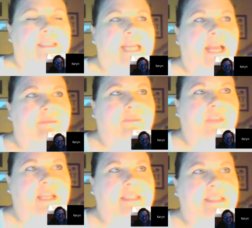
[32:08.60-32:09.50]
that
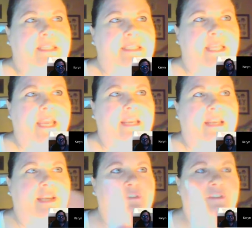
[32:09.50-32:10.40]
68,
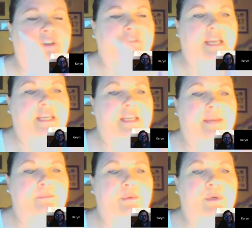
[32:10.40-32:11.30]
95, and
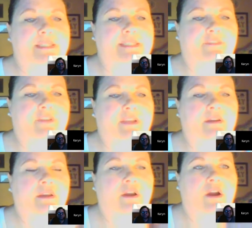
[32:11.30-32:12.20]
99.7